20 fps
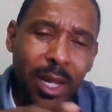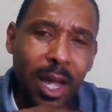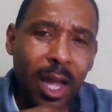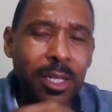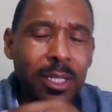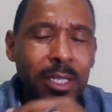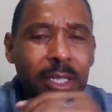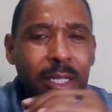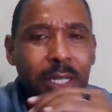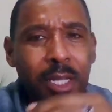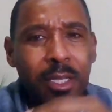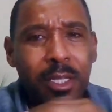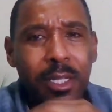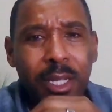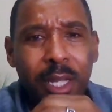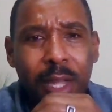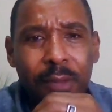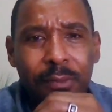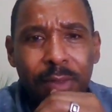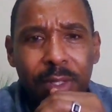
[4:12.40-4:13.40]
I just cut the
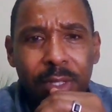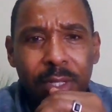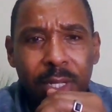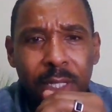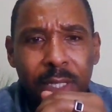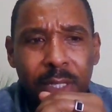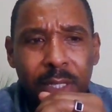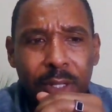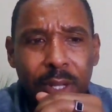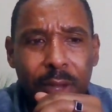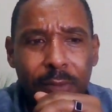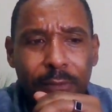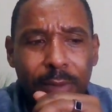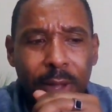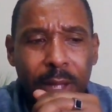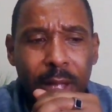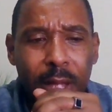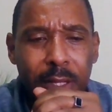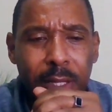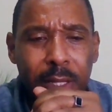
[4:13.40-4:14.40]
conversation
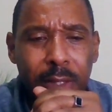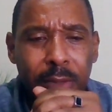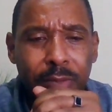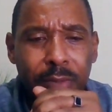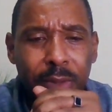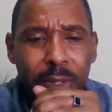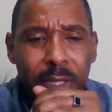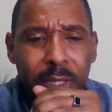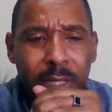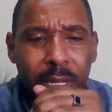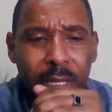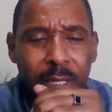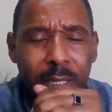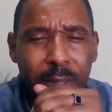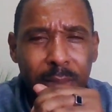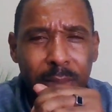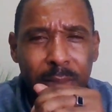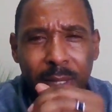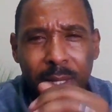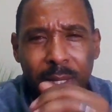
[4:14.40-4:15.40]
off. I had to really take
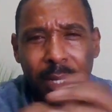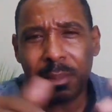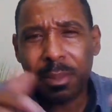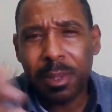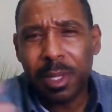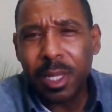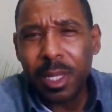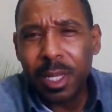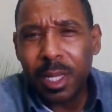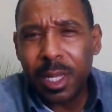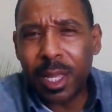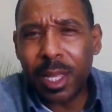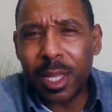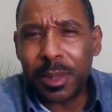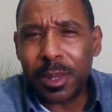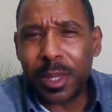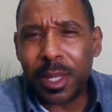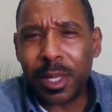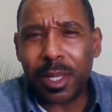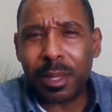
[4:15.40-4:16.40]
some time
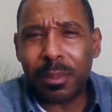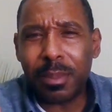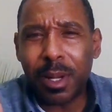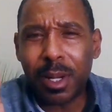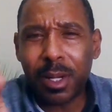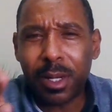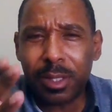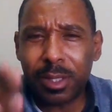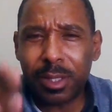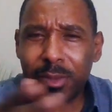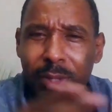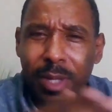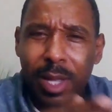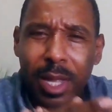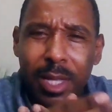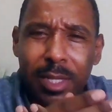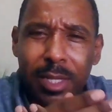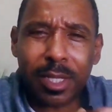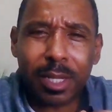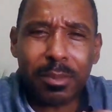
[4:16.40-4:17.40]
and think about it. So
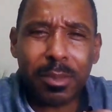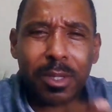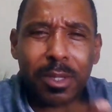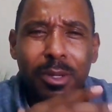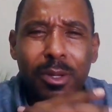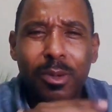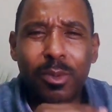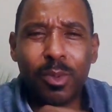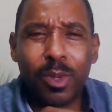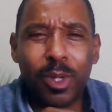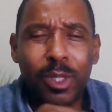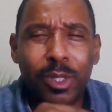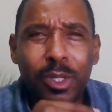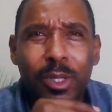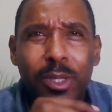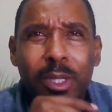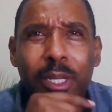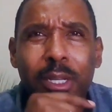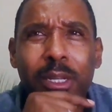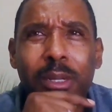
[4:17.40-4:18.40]
guys, let me know what
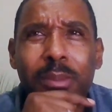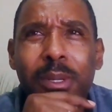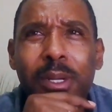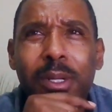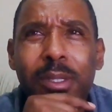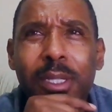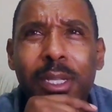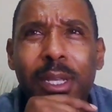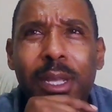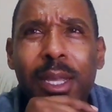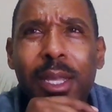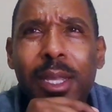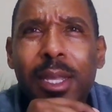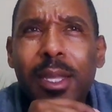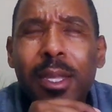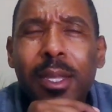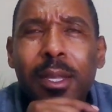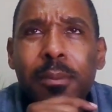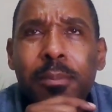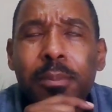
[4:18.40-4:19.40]
you think about that,
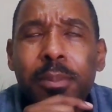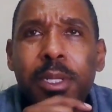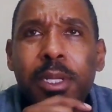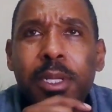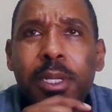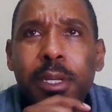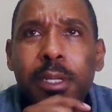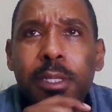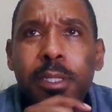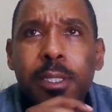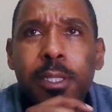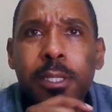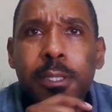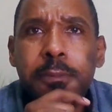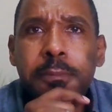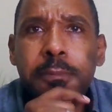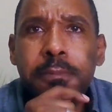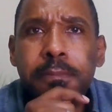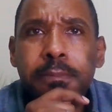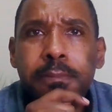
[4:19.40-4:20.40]
because
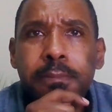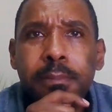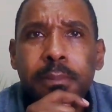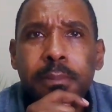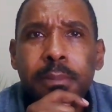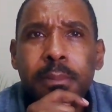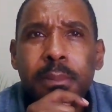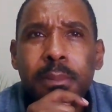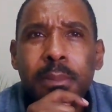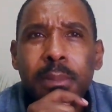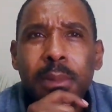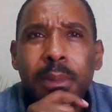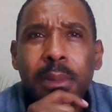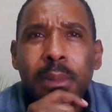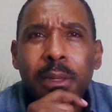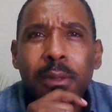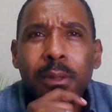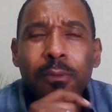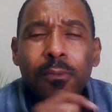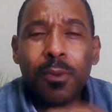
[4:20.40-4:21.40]

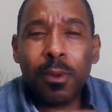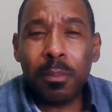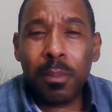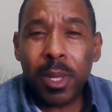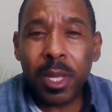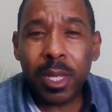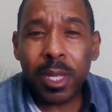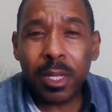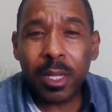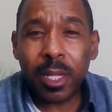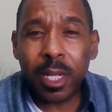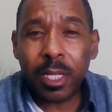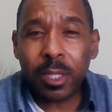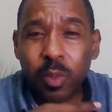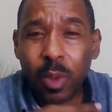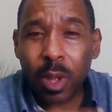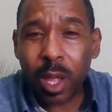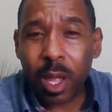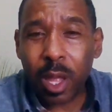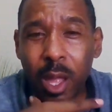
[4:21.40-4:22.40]
for me,
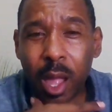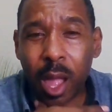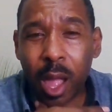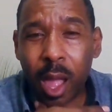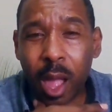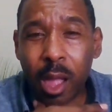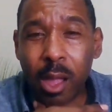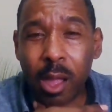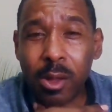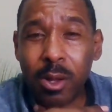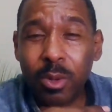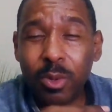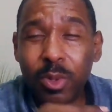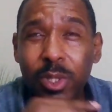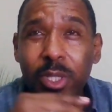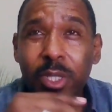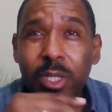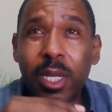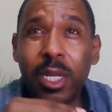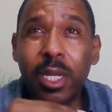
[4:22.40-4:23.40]
that's why I
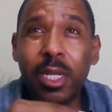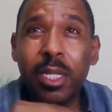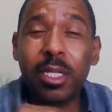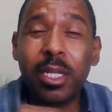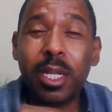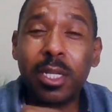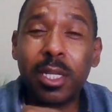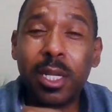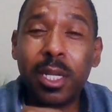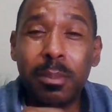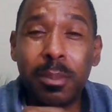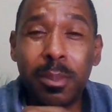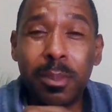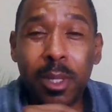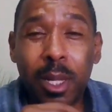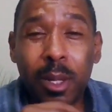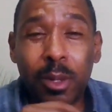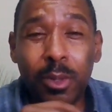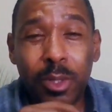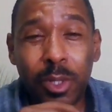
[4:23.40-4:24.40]
always say that I
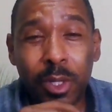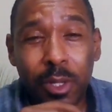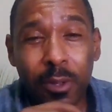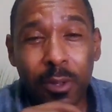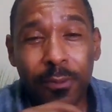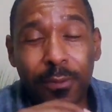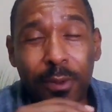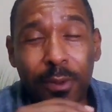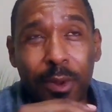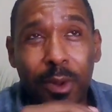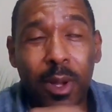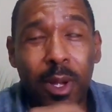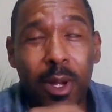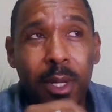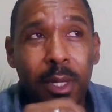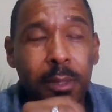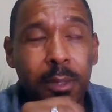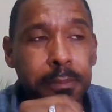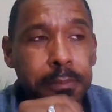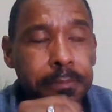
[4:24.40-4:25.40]
was looking for
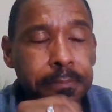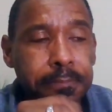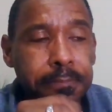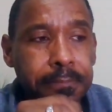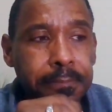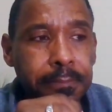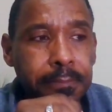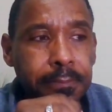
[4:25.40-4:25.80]
an